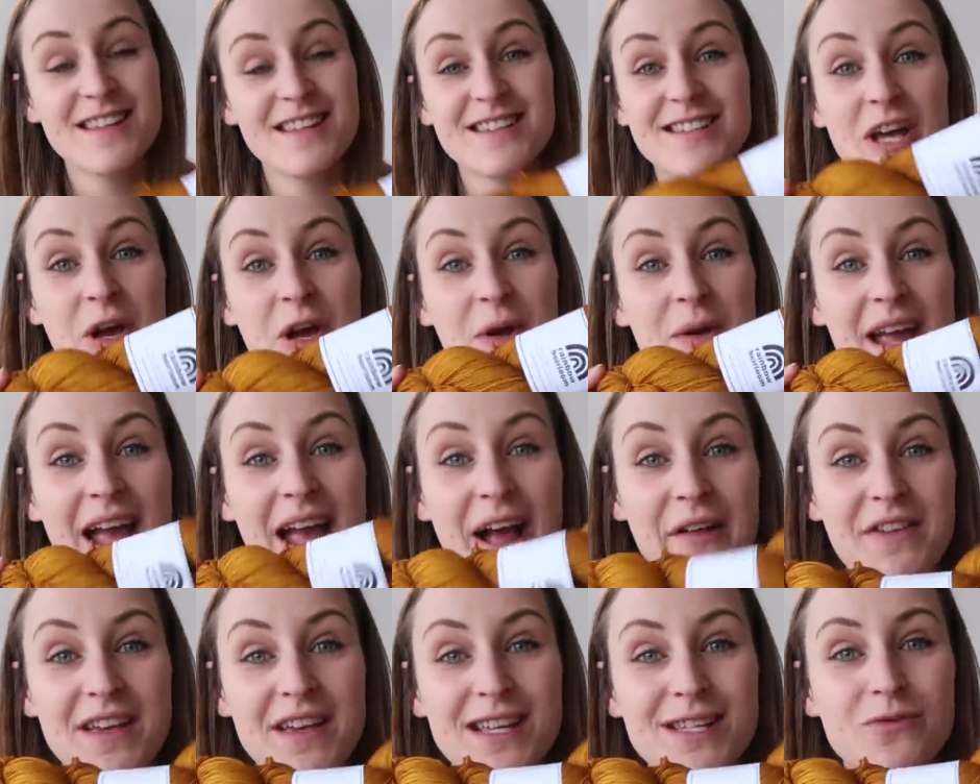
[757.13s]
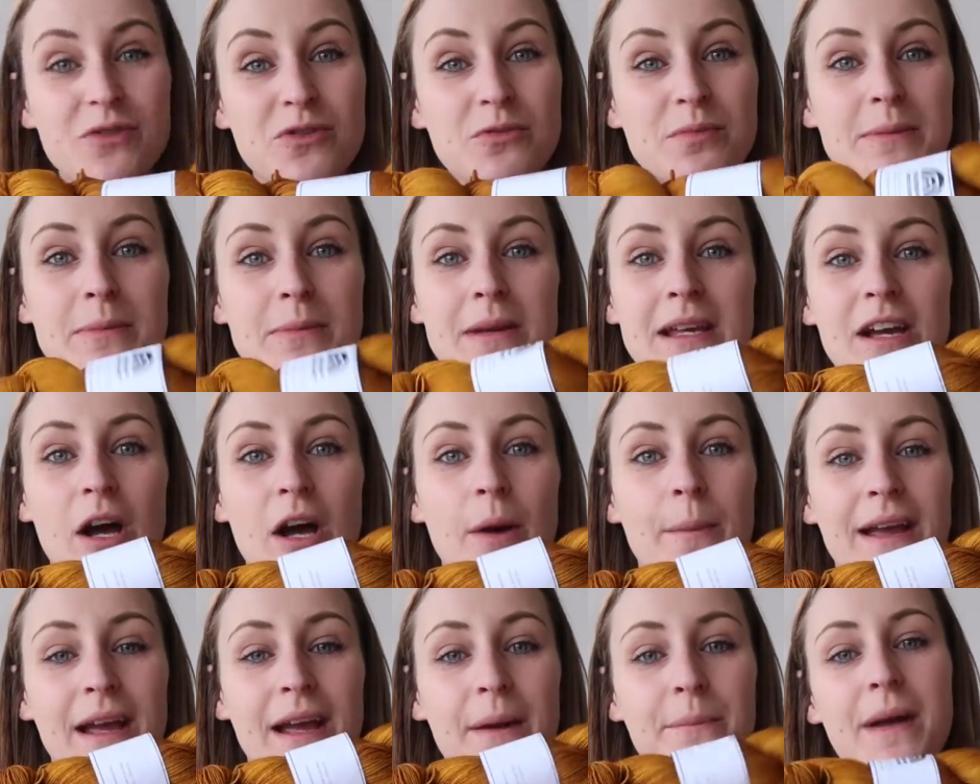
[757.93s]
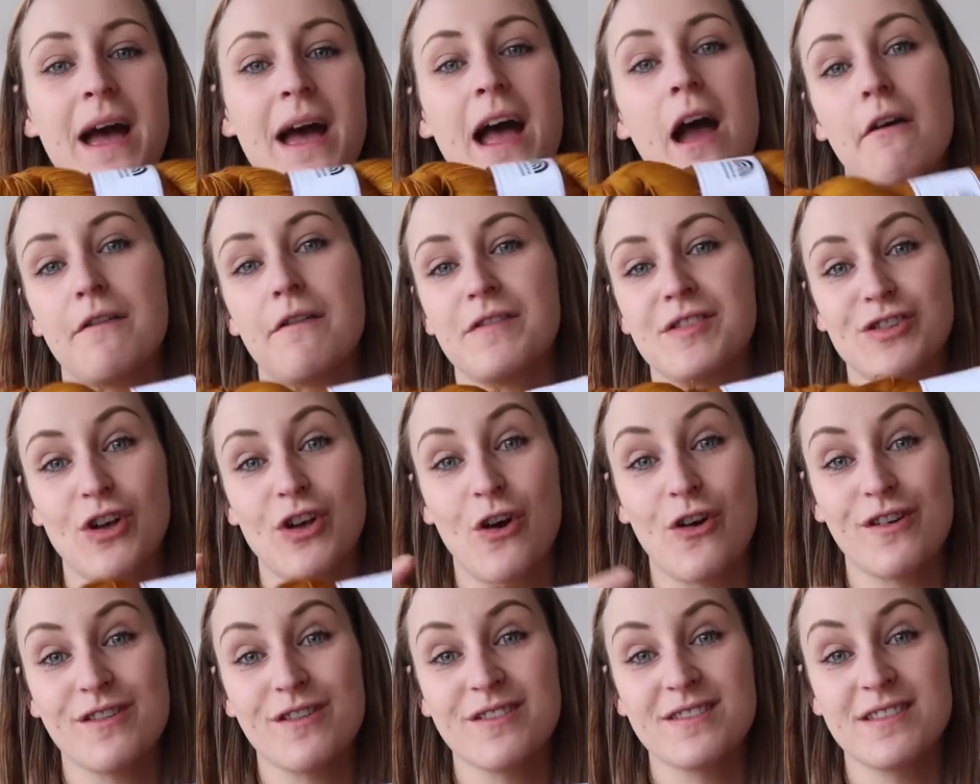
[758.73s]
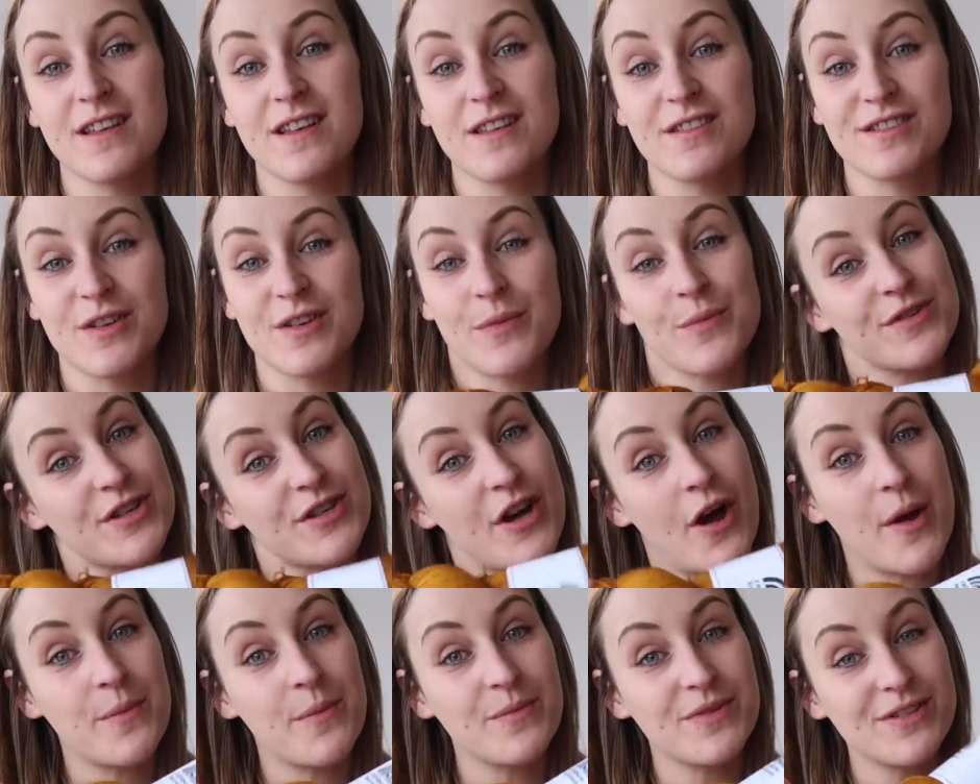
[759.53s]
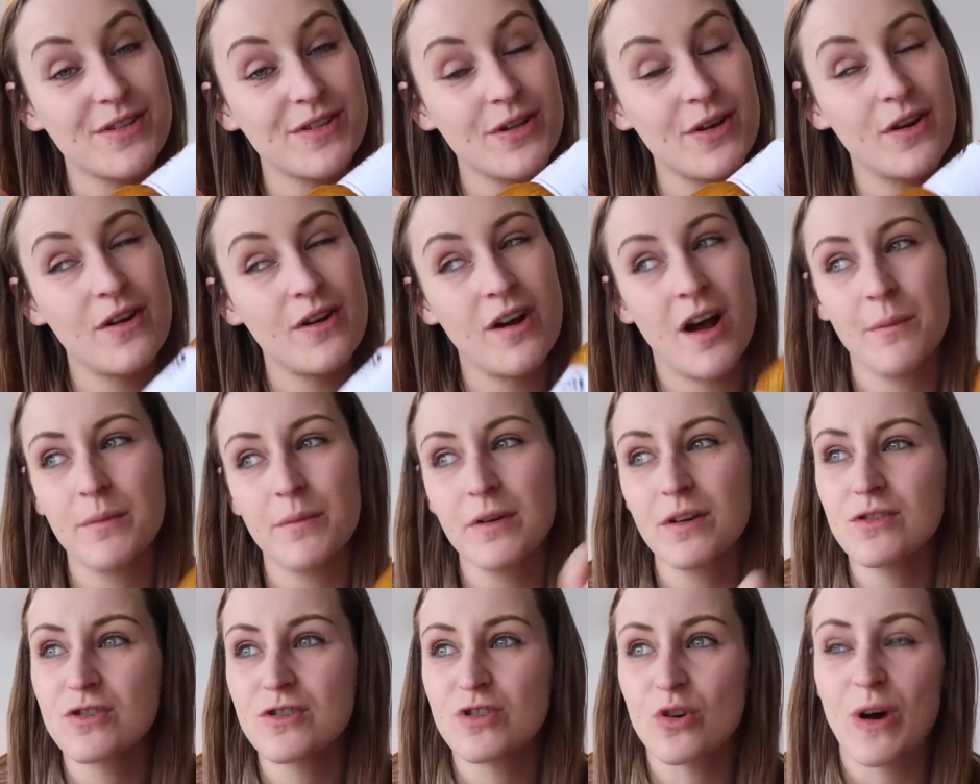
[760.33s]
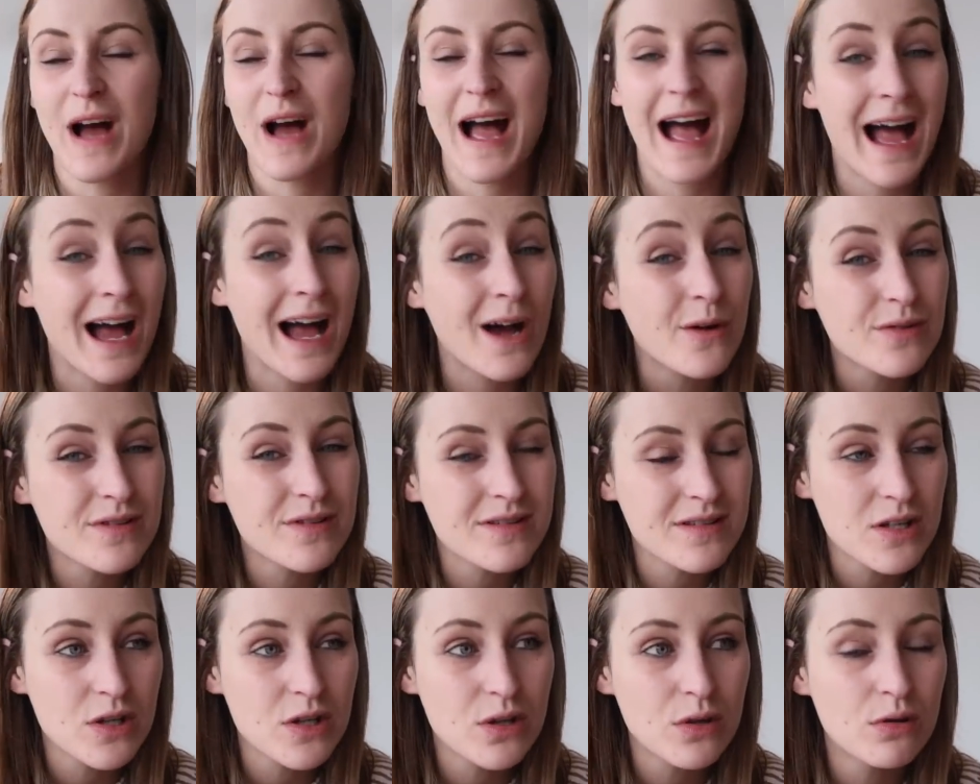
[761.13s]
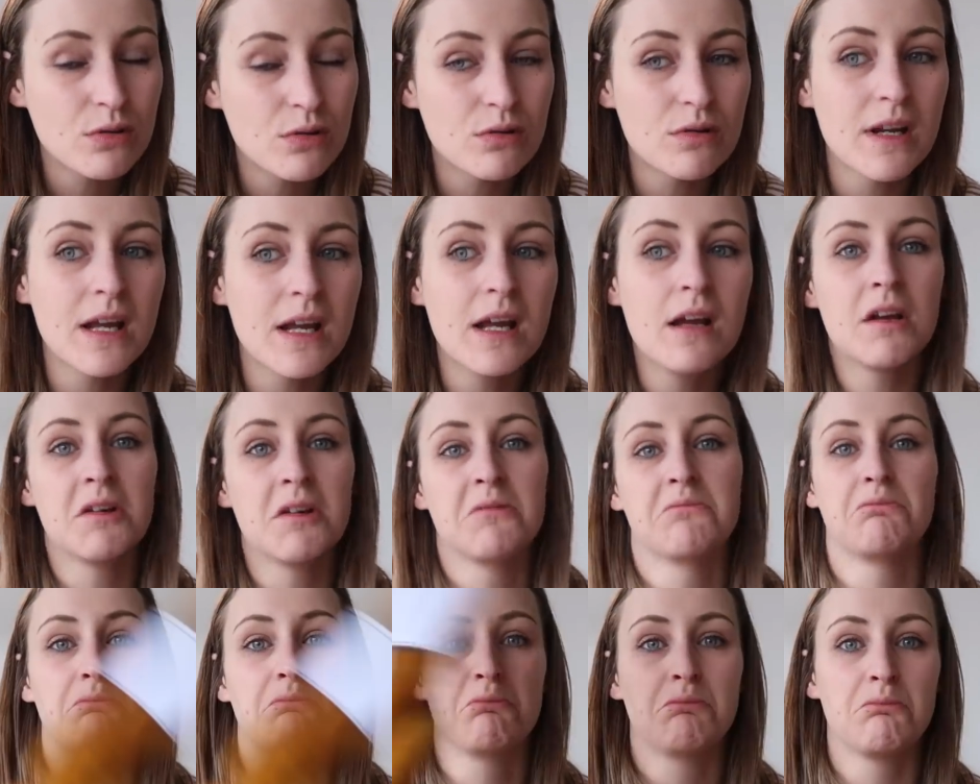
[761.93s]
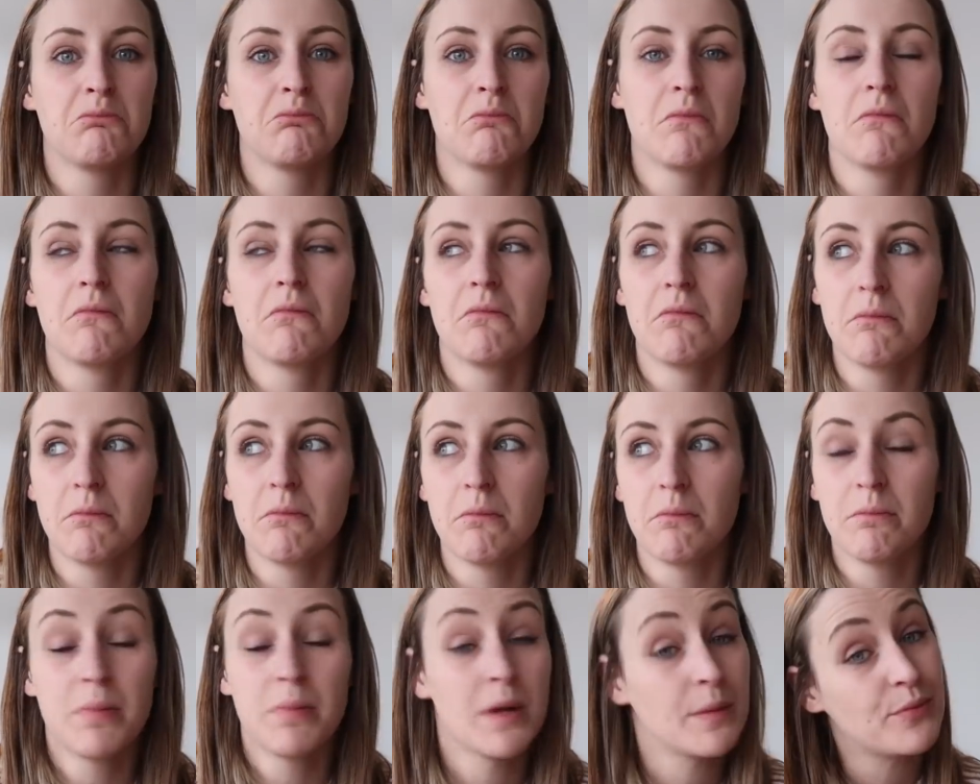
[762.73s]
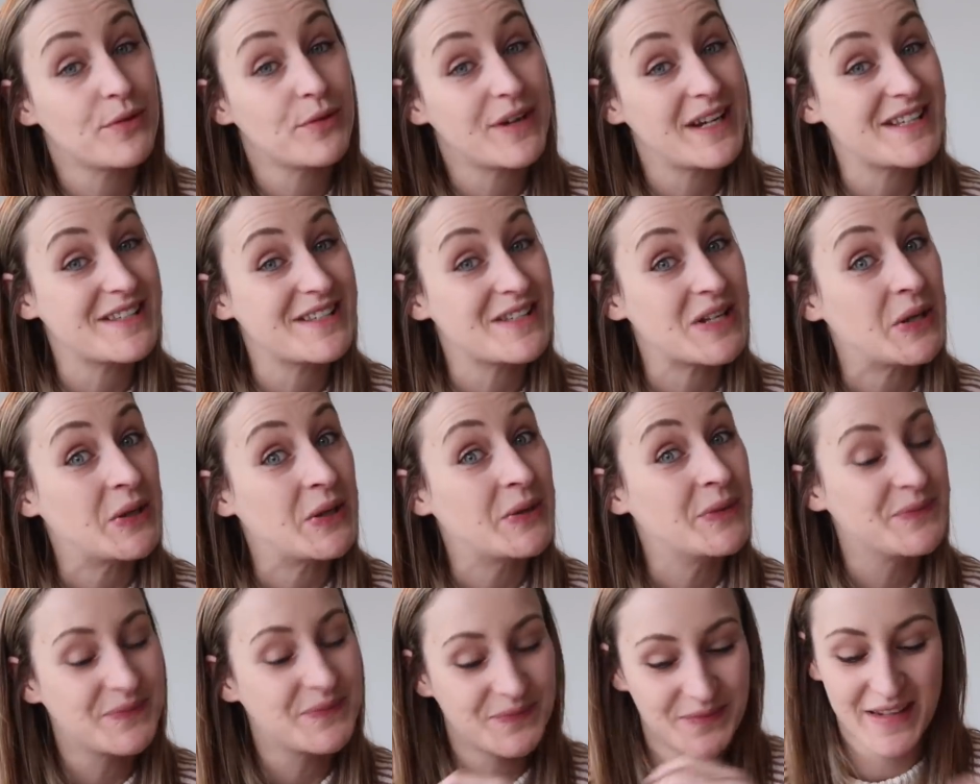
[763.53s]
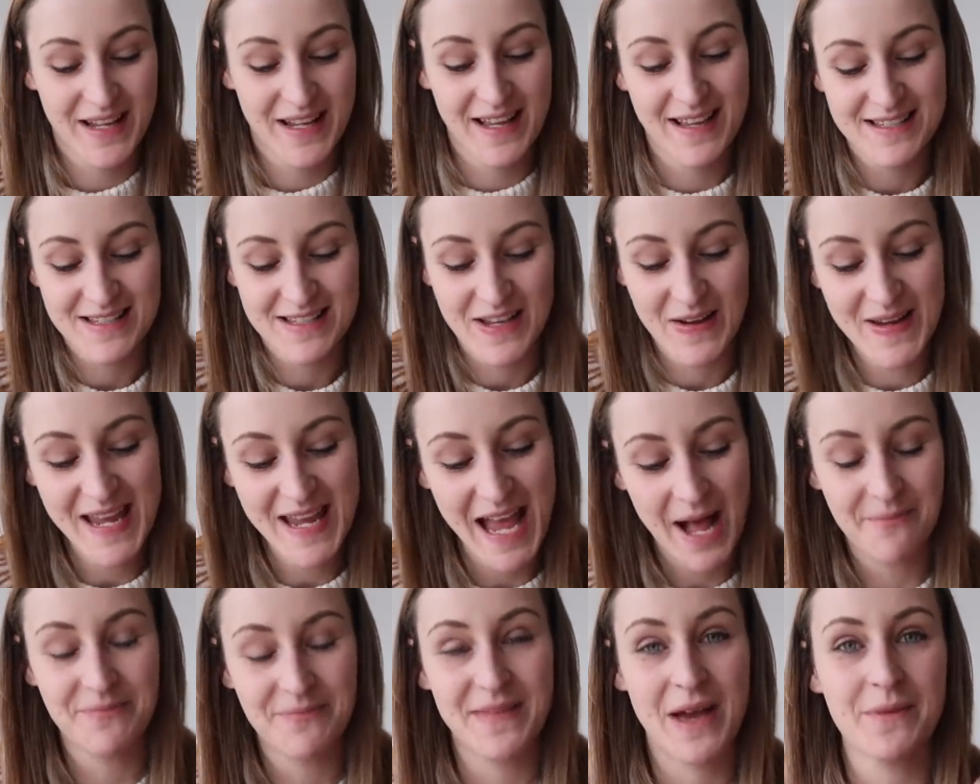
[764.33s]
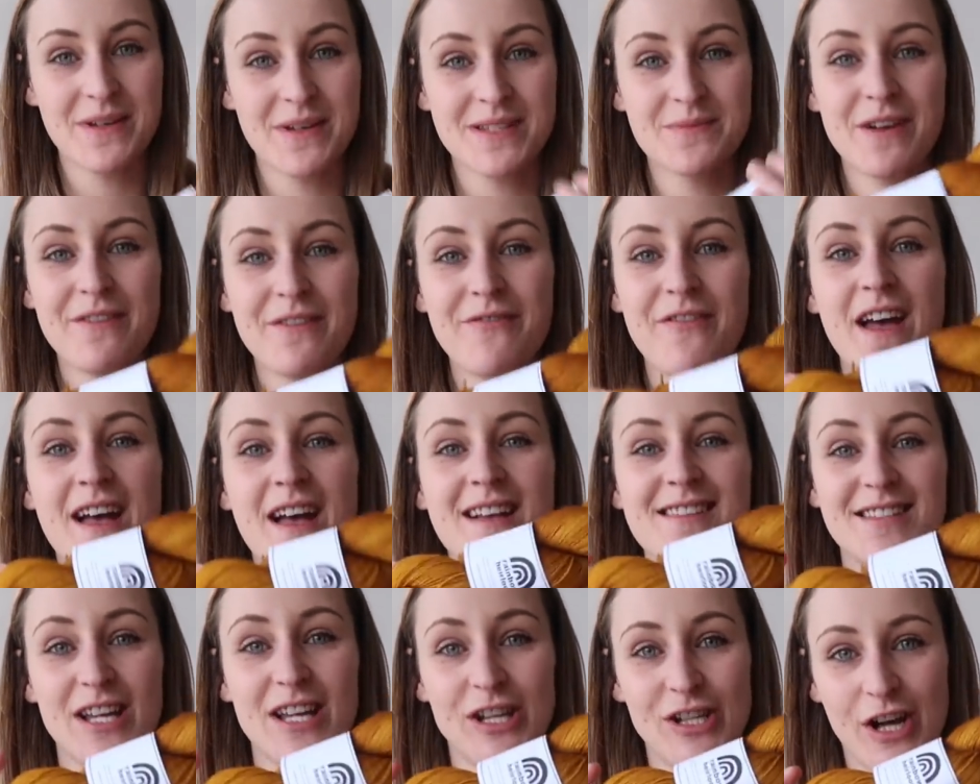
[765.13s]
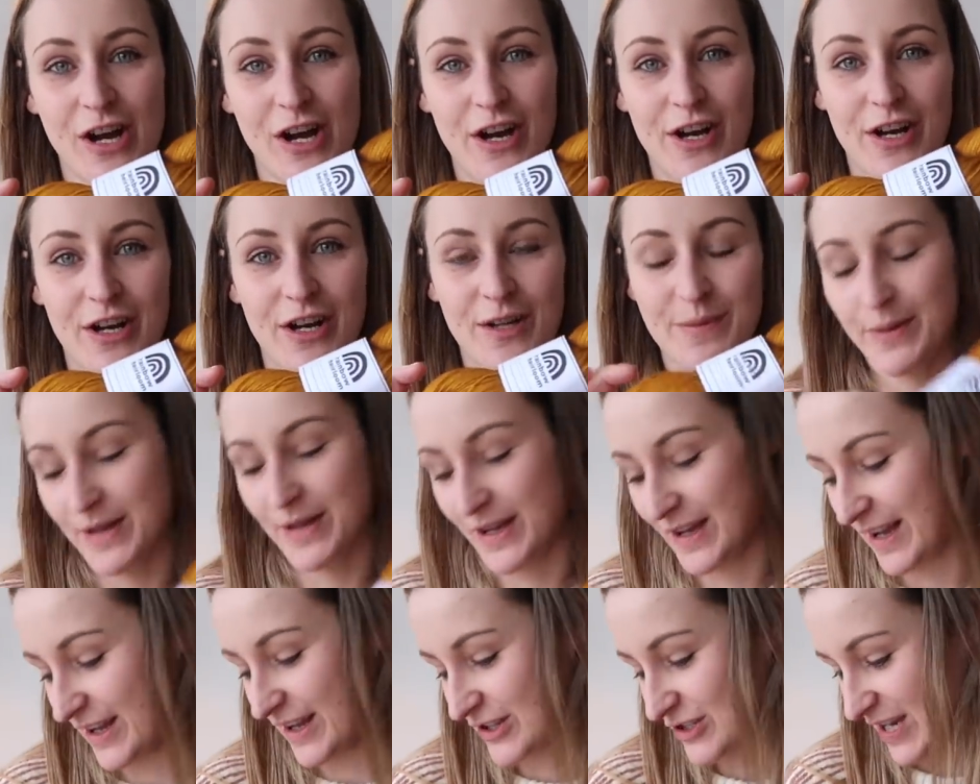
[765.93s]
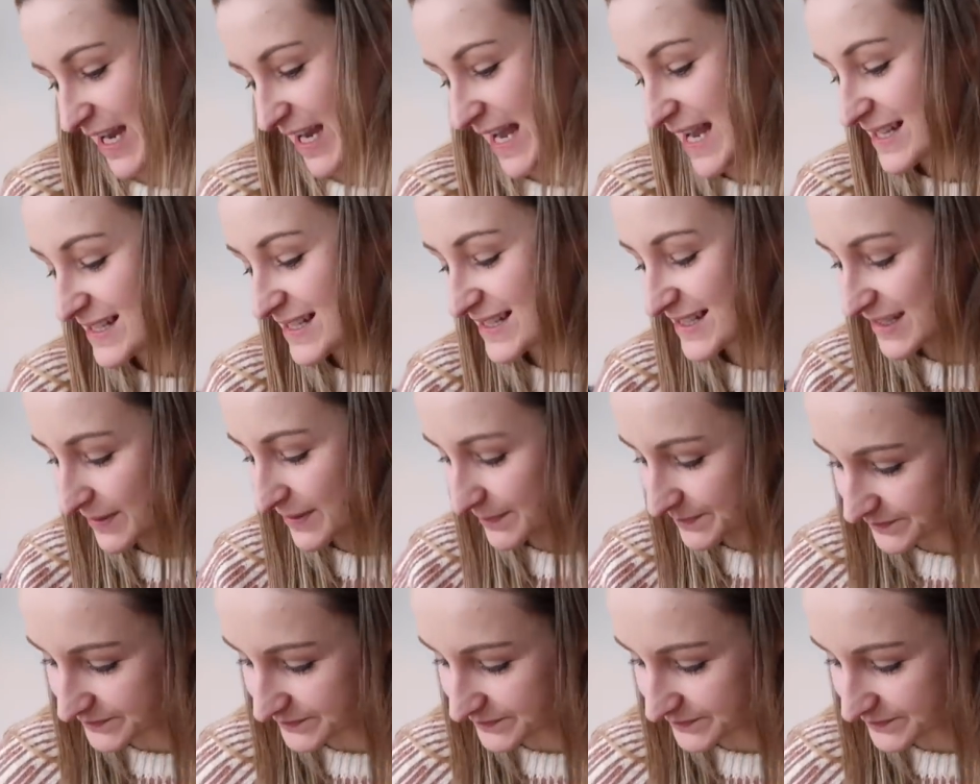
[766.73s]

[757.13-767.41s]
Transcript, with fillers: So yeah, this will be becoming a pair of socks sometime soon. I'm not sure how soon, but pretty soon. So yeah, that was my first yarn purchase.